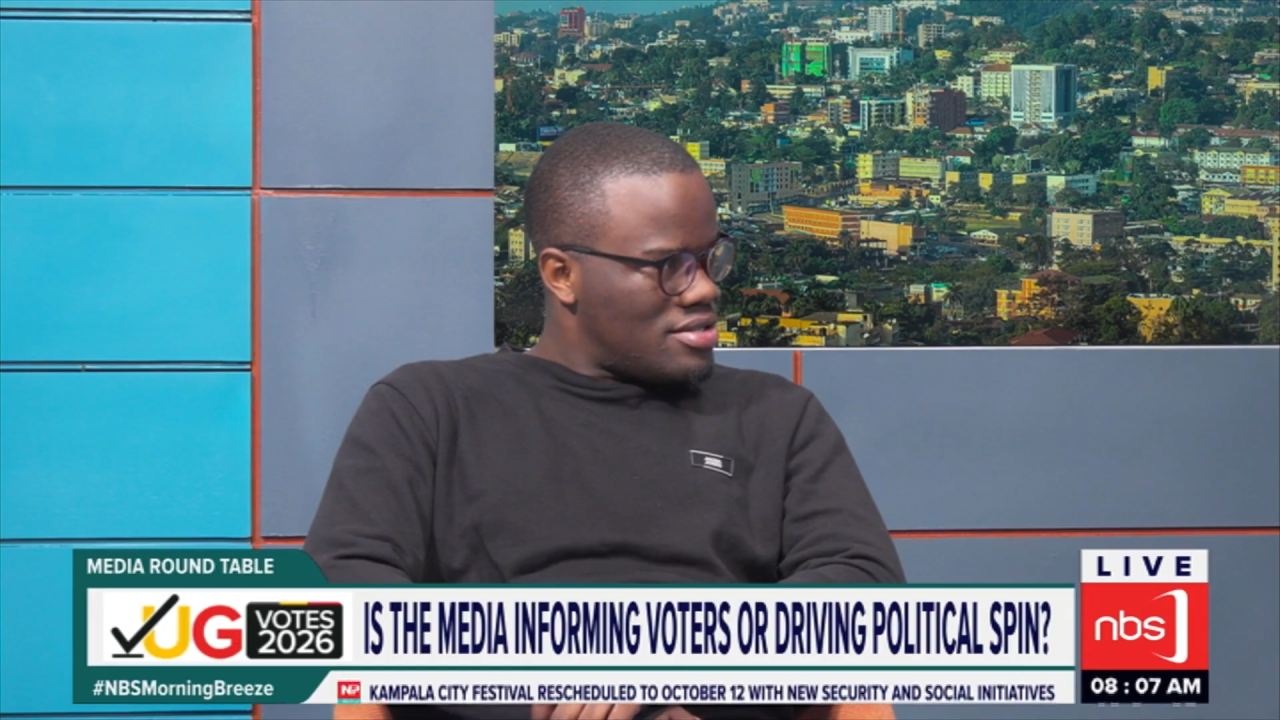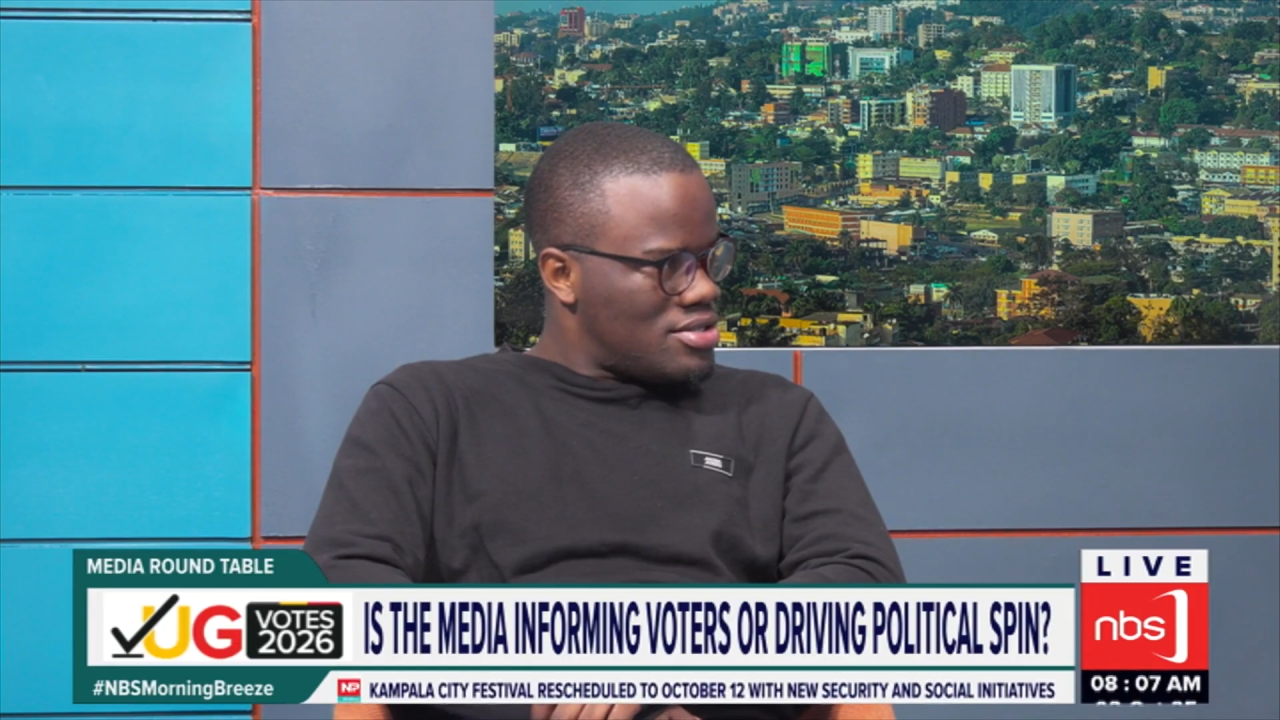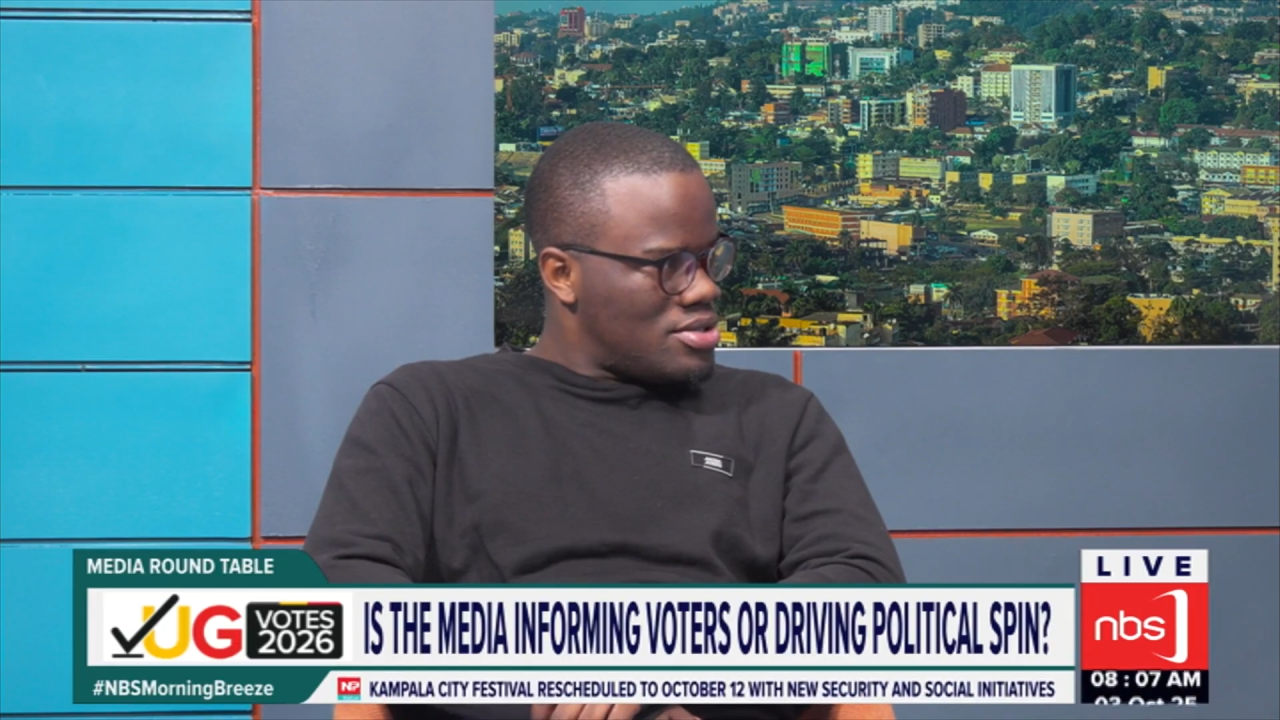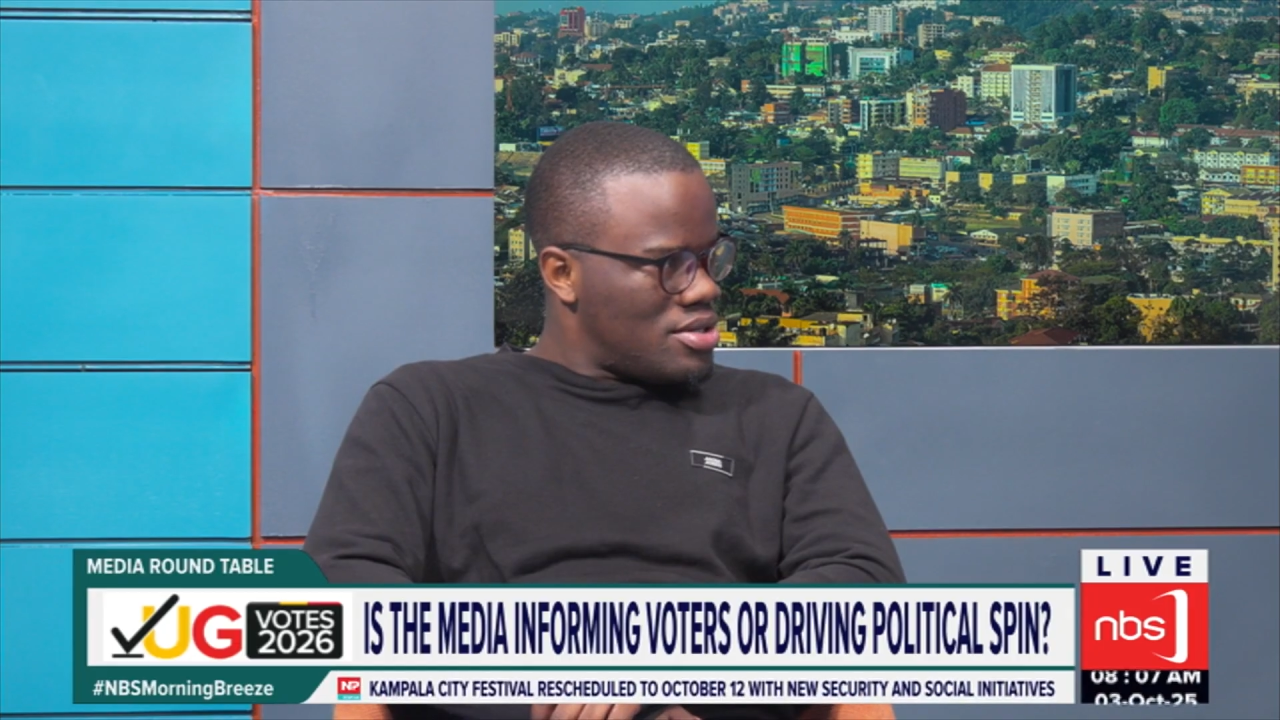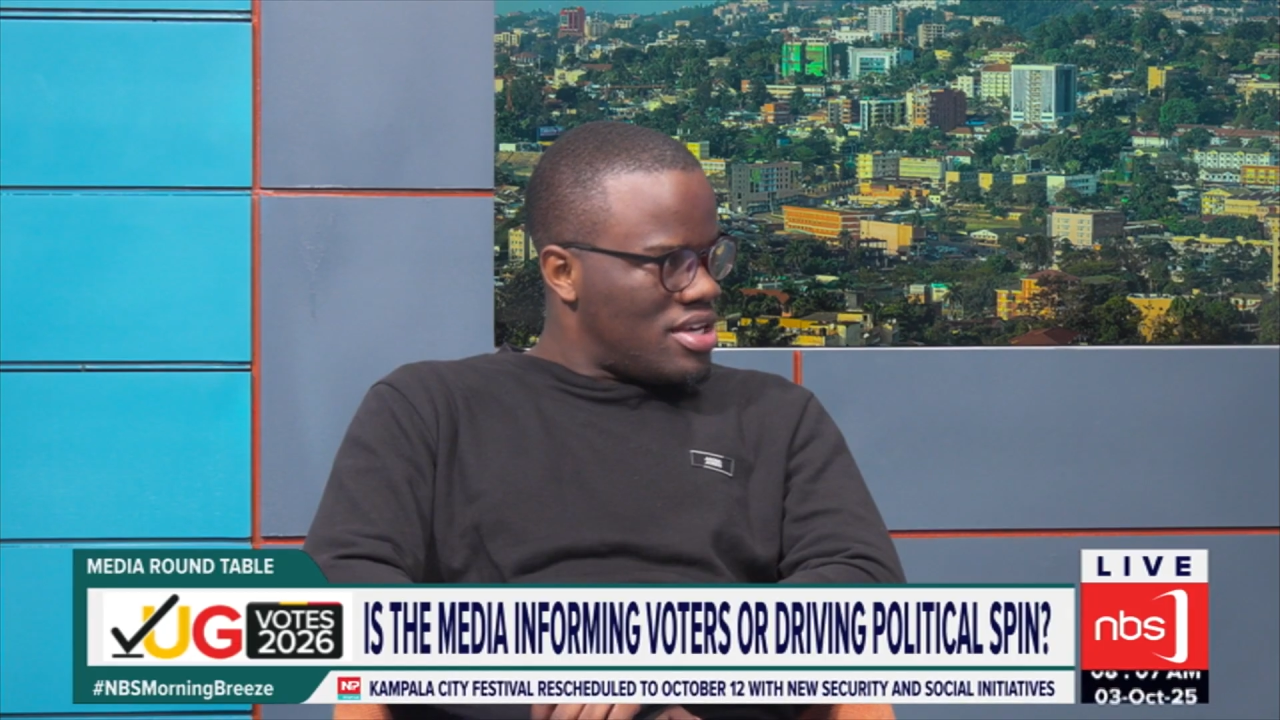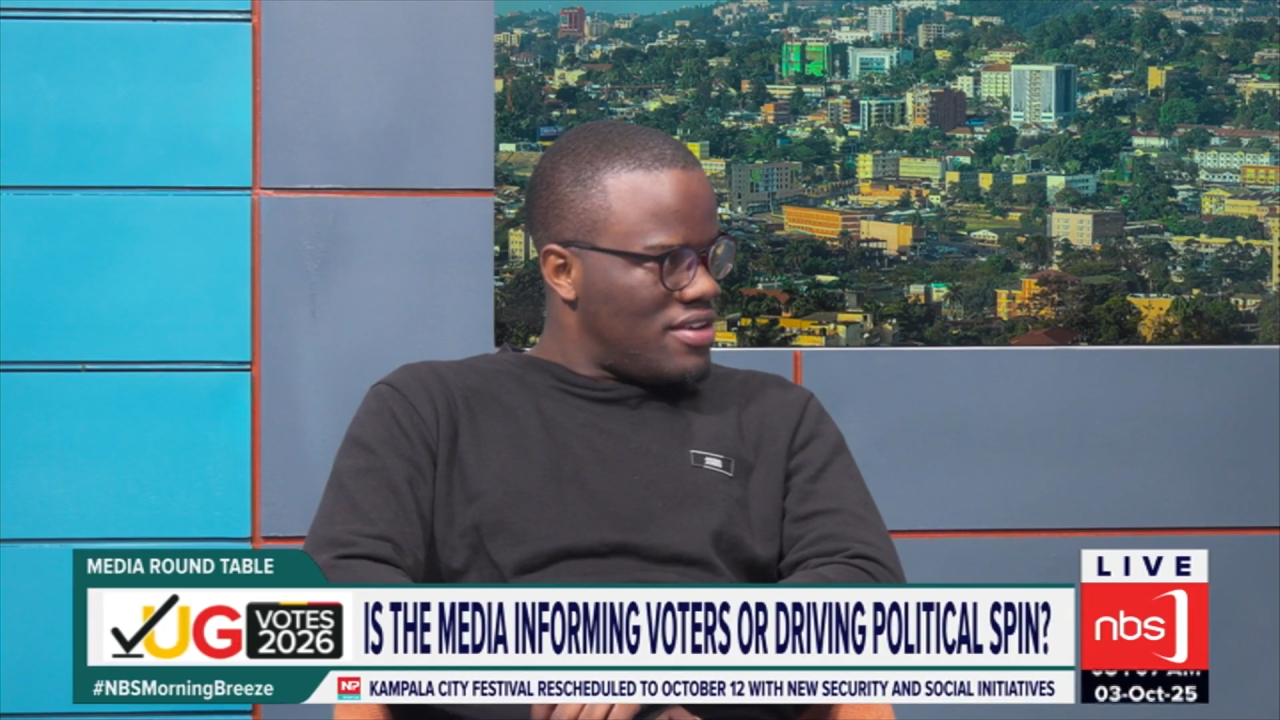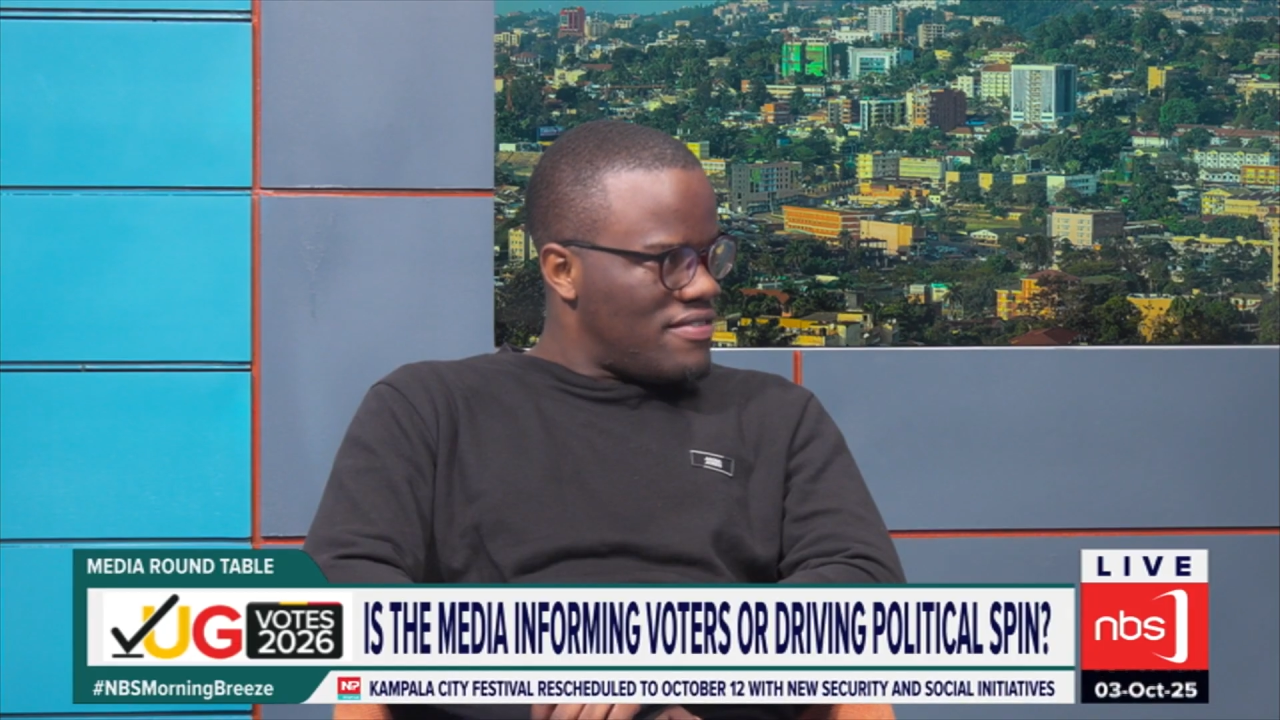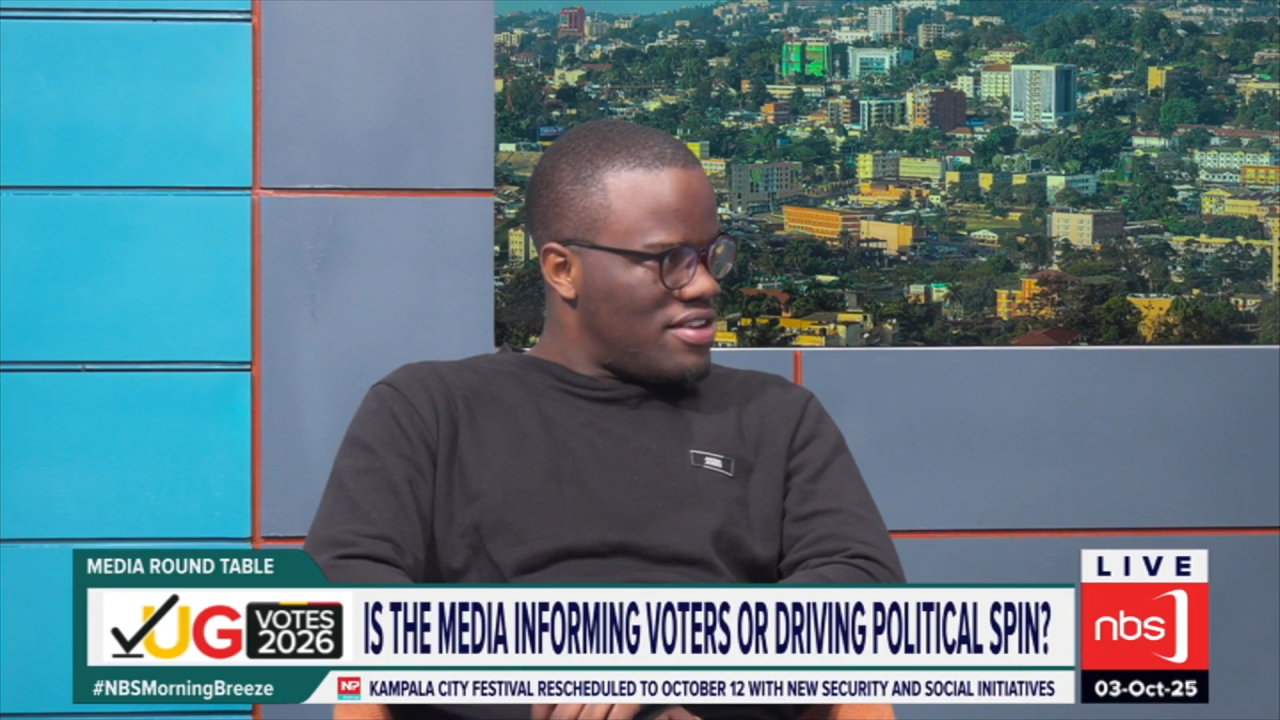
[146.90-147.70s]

give